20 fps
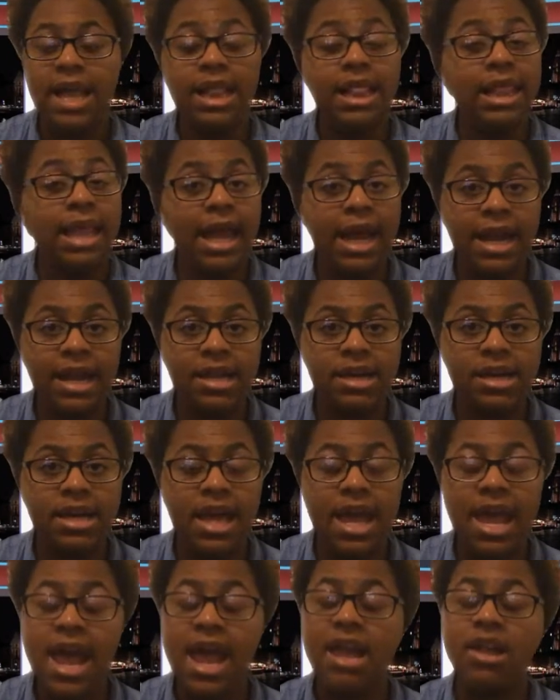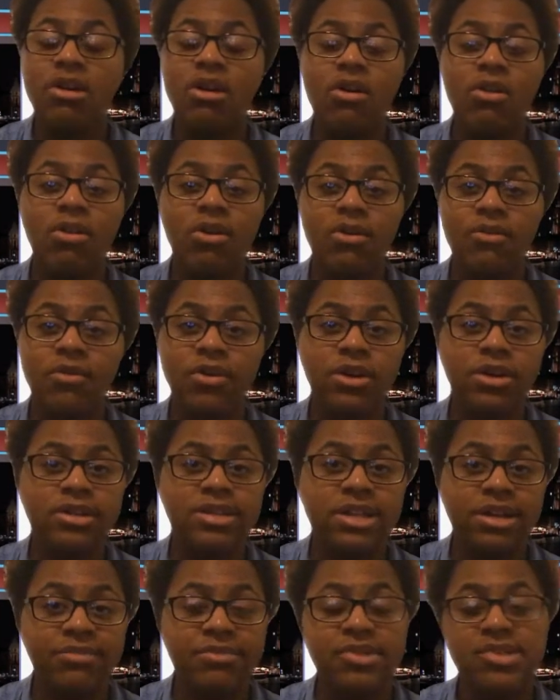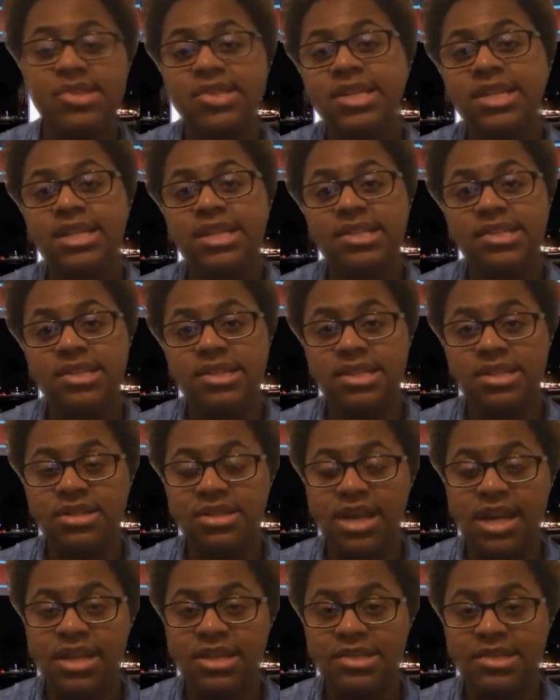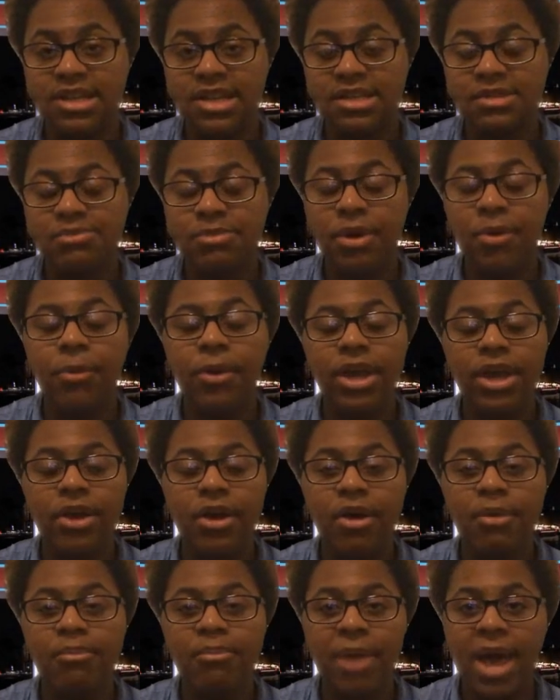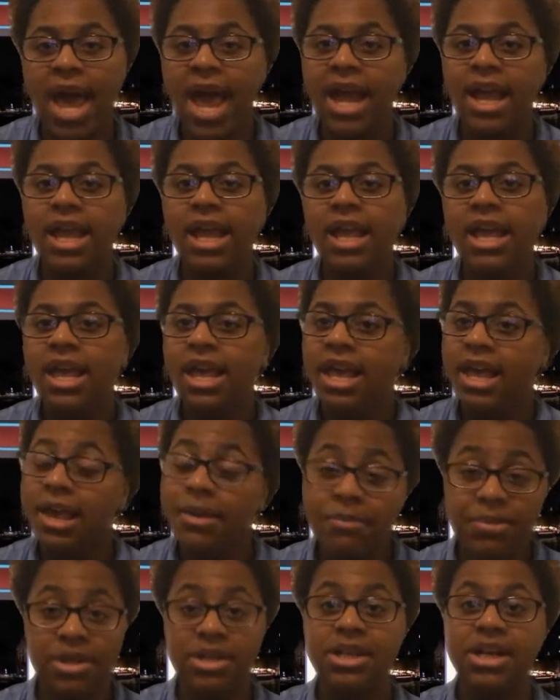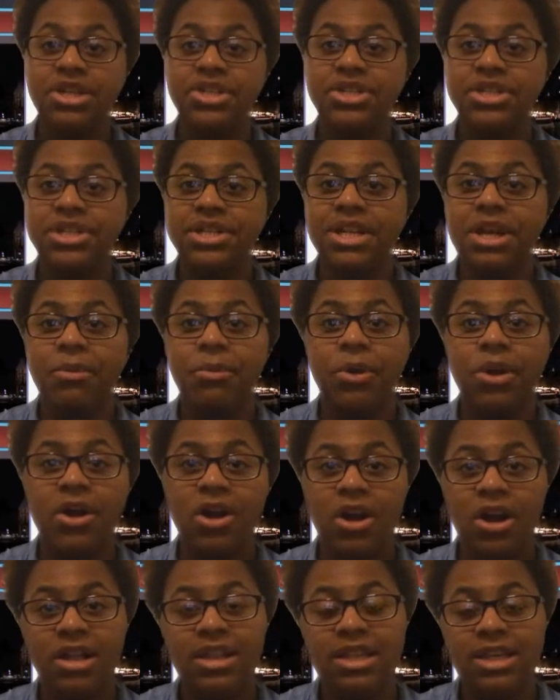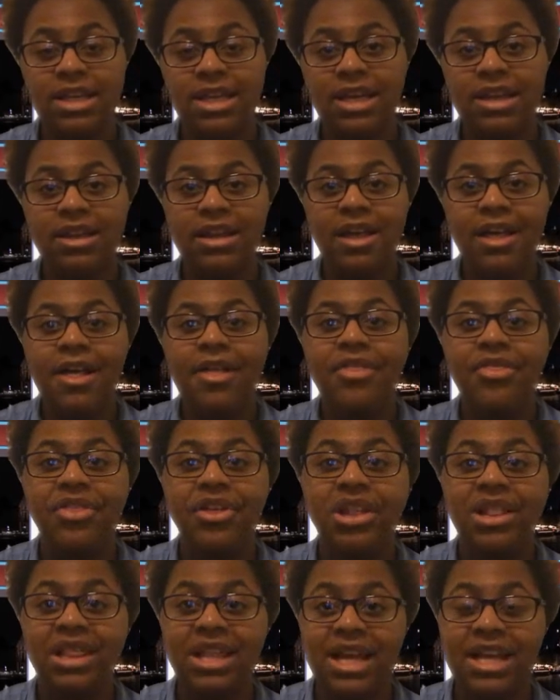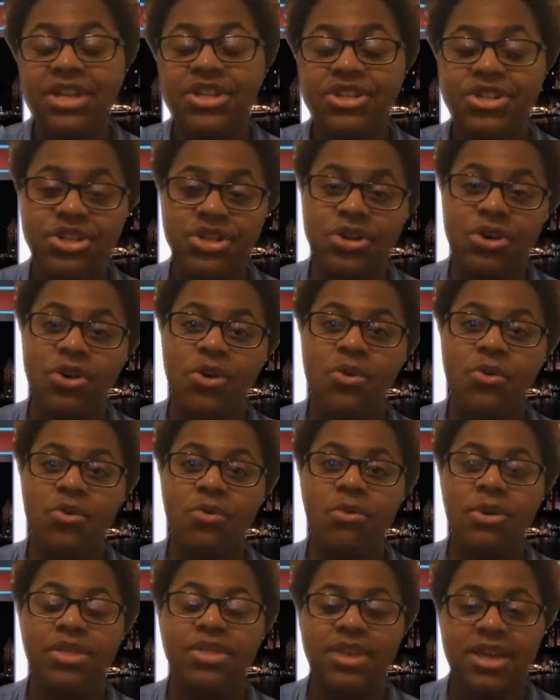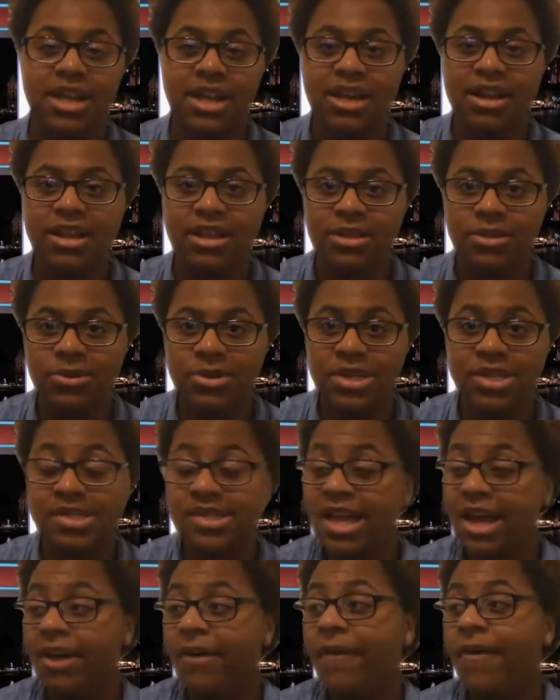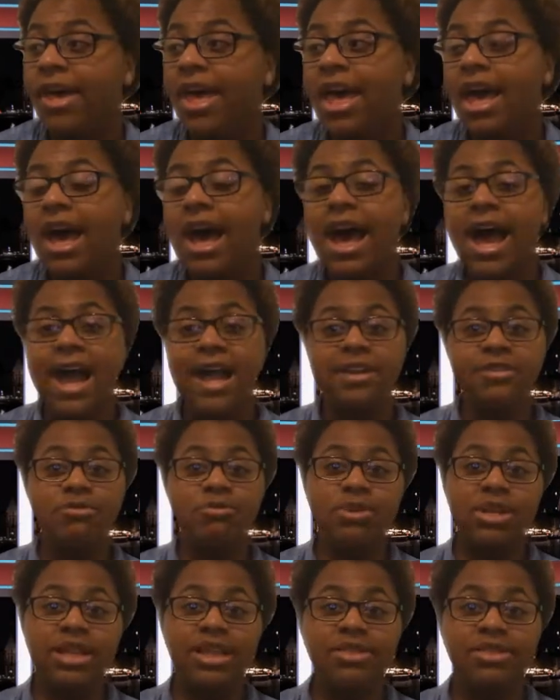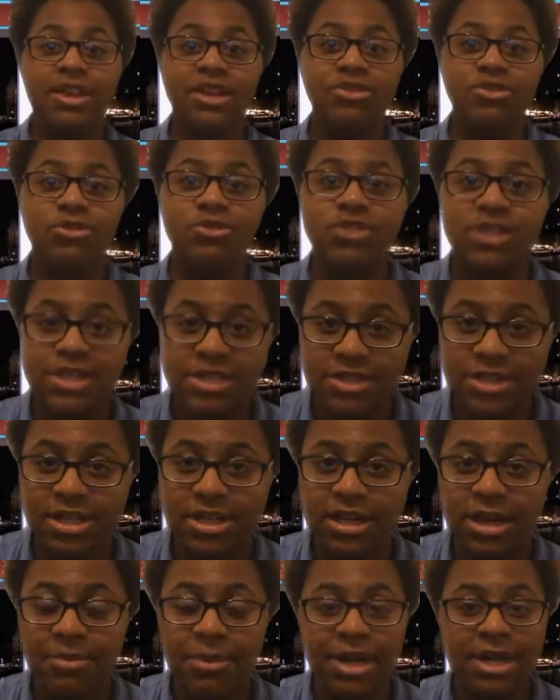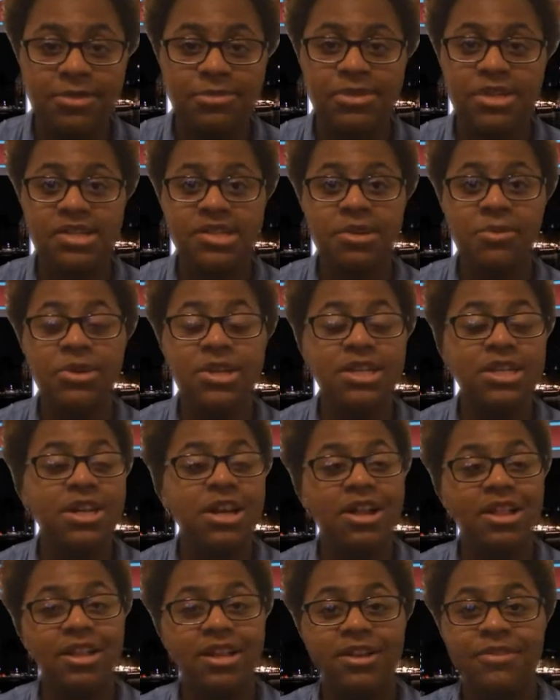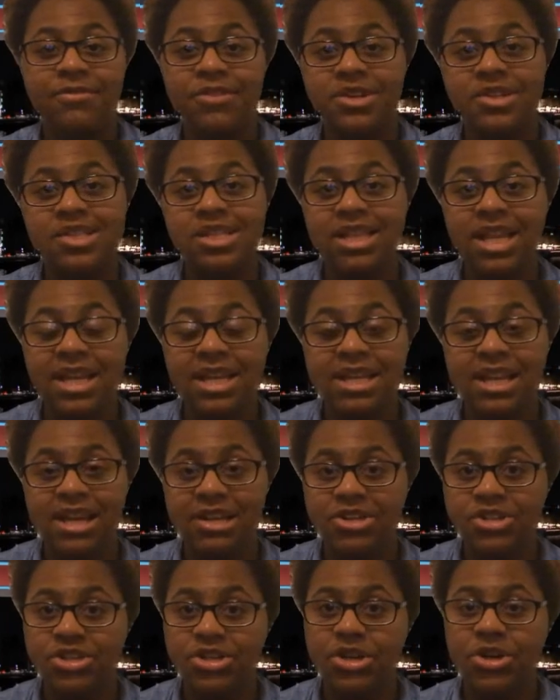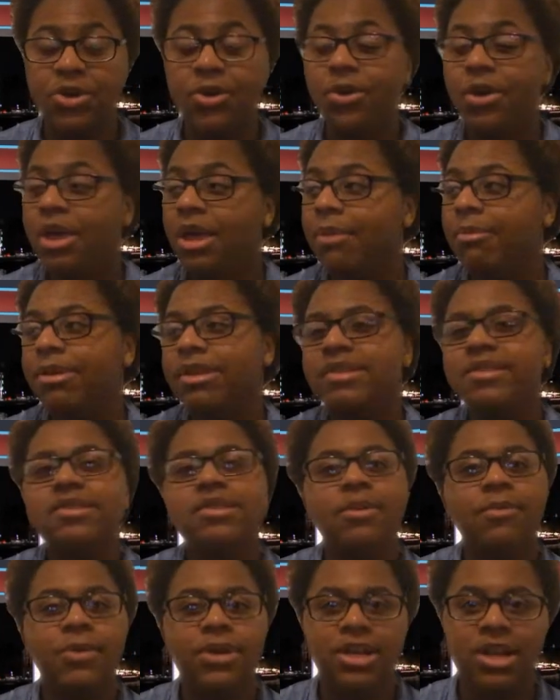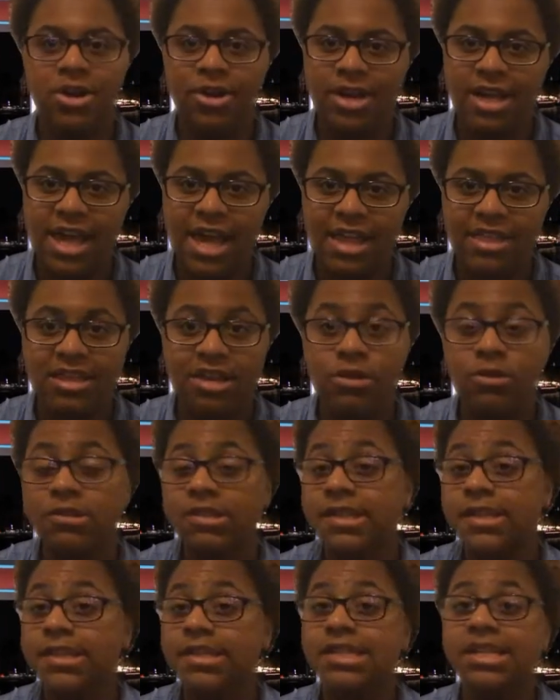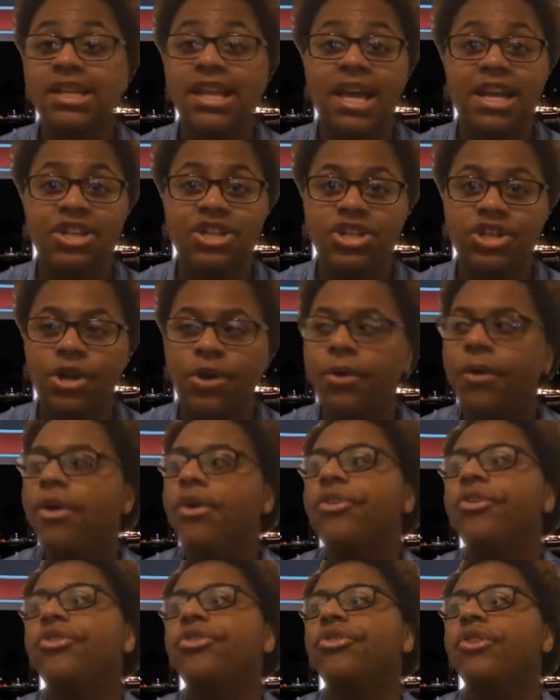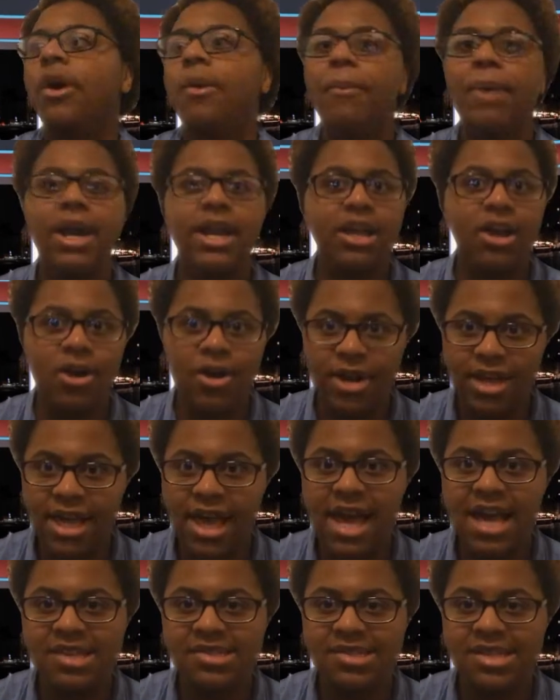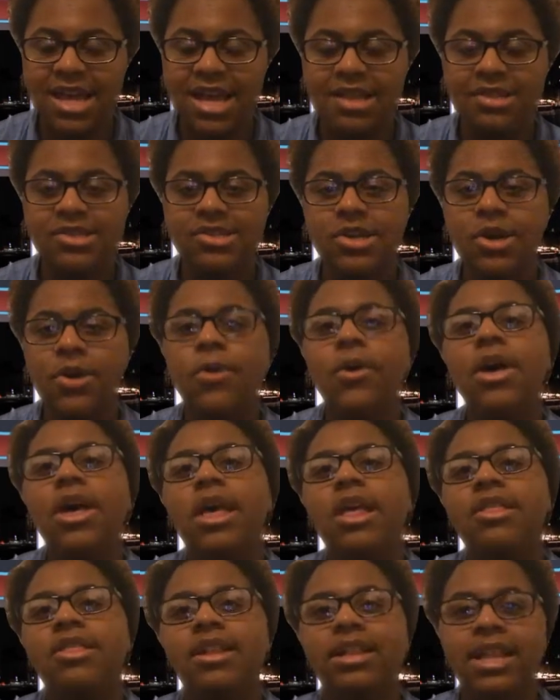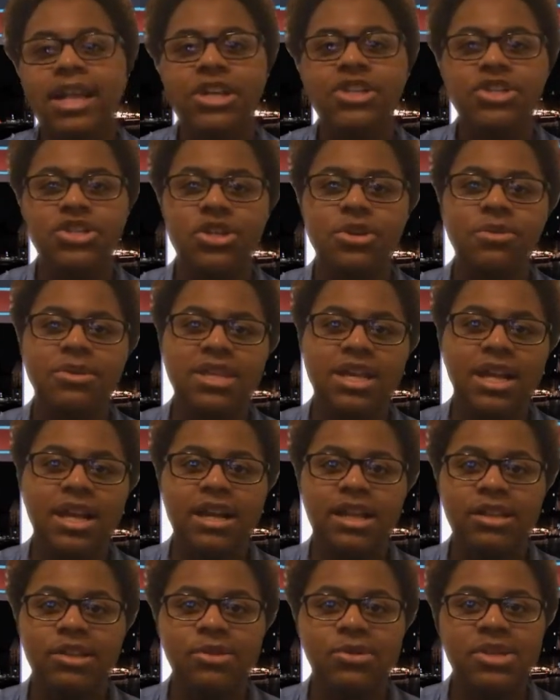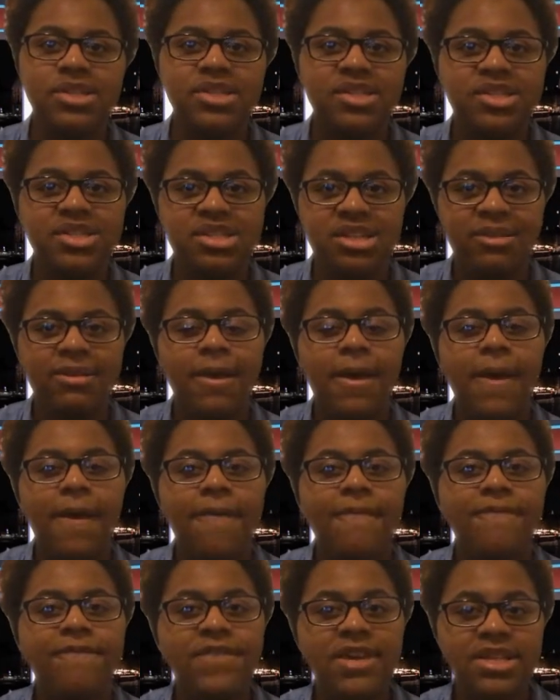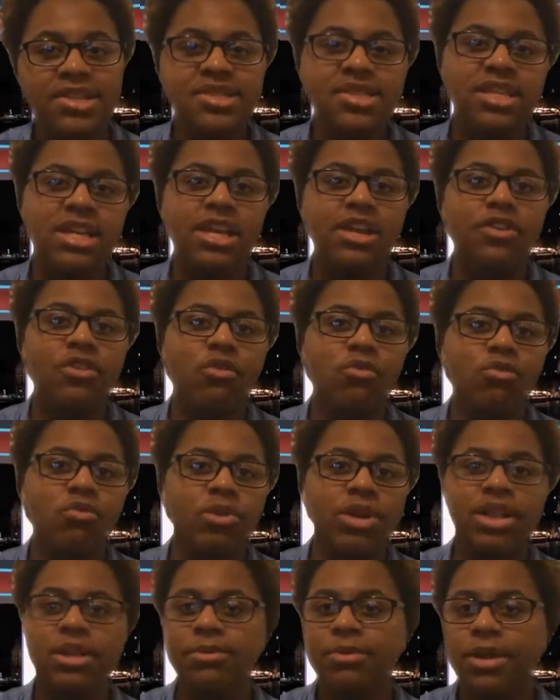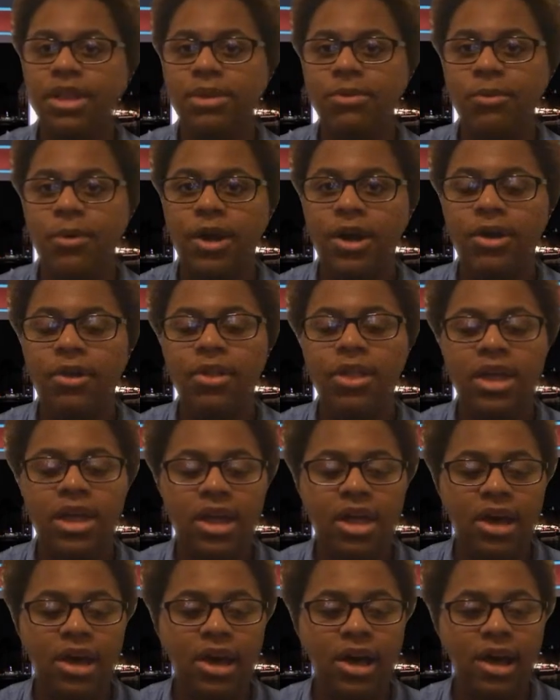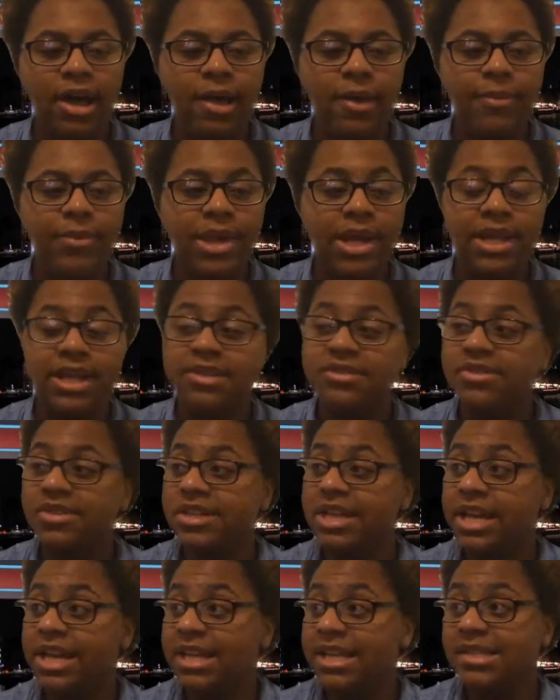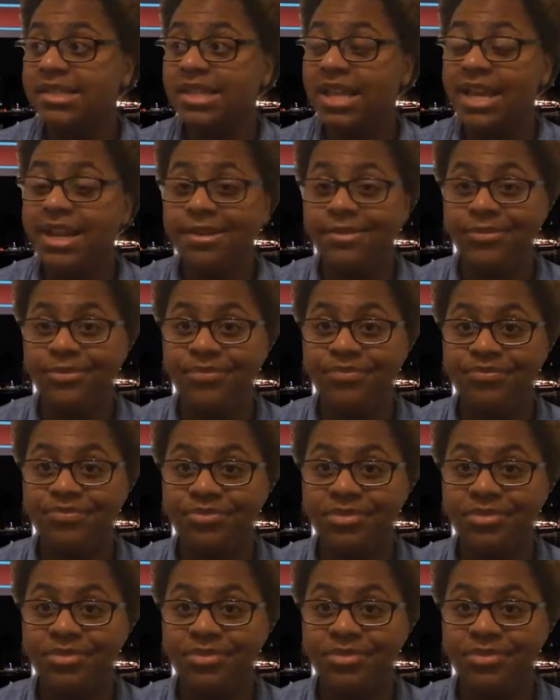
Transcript: Atlanta and all over different cities in the United States. But we are back in production, and we're calling it The Late Show with Kennedy Lucas. Now, I had to really think strategically about this because I went to call it at first The Late Night Show, but someone already had that, or The Tonight Show. Somebody already has that. So The Late Show with Kennedy Lucas is just fits in really, really well. Um, and it's, it is late,